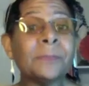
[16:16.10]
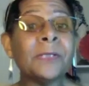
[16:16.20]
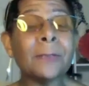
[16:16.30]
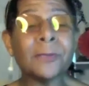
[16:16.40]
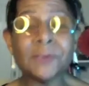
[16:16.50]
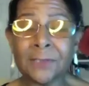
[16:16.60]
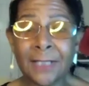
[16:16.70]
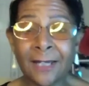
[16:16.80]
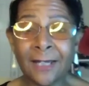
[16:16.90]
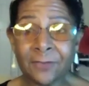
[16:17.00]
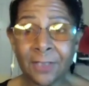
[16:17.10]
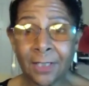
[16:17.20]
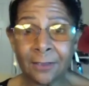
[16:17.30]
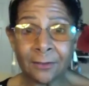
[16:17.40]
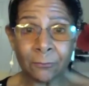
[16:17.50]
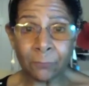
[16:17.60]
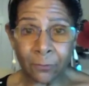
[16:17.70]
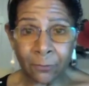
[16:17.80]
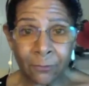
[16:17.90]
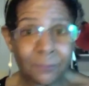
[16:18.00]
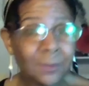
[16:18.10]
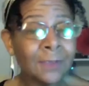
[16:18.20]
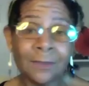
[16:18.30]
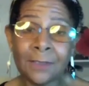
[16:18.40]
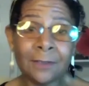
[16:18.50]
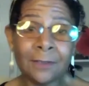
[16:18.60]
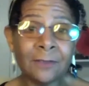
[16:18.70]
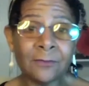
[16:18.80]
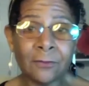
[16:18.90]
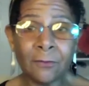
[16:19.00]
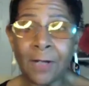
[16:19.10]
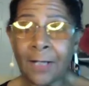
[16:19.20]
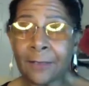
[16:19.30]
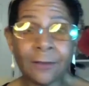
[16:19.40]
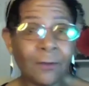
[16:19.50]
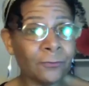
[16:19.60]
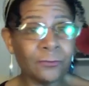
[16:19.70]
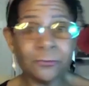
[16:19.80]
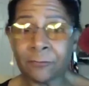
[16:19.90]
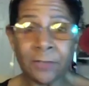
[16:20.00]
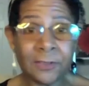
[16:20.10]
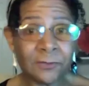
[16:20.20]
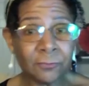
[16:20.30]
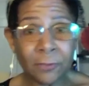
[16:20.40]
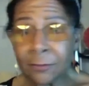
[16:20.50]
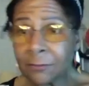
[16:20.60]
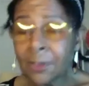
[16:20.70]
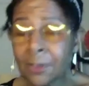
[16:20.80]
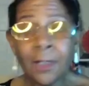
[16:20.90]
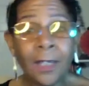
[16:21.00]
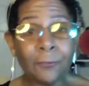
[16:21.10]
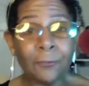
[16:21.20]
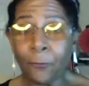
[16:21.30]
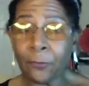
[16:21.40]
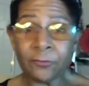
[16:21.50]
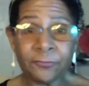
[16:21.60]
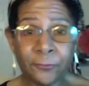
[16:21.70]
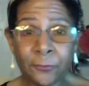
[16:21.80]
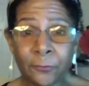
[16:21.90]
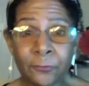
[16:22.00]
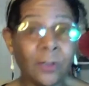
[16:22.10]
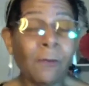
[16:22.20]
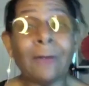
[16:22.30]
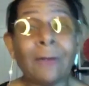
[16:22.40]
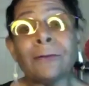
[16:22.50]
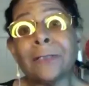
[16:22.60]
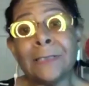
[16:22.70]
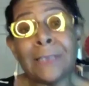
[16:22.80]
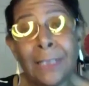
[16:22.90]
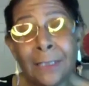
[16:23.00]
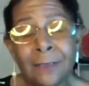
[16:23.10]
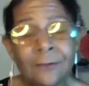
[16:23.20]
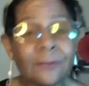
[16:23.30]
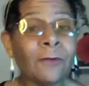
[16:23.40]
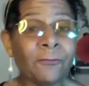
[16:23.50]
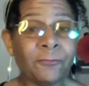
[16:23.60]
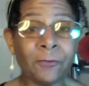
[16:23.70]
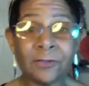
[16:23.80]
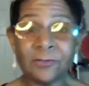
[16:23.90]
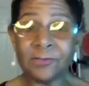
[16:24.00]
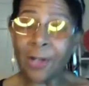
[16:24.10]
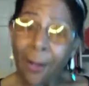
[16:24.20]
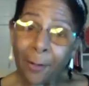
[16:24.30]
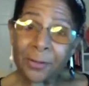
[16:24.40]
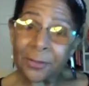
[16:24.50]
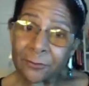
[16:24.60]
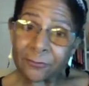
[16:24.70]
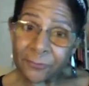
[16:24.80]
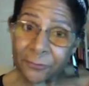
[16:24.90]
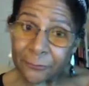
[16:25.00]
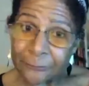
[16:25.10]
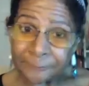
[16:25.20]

be able to navigate the world. They need to know how to go to a restaurant and order food, go out on a date, go for a job interview.